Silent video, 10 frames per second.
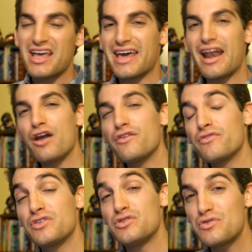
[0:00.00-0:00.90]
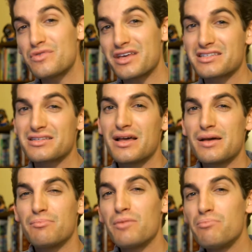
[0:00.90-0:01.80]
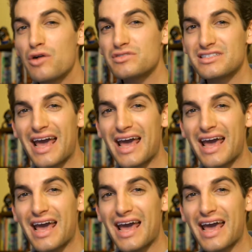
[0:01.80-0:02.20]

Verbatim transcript: And I don't know if you knew this, but most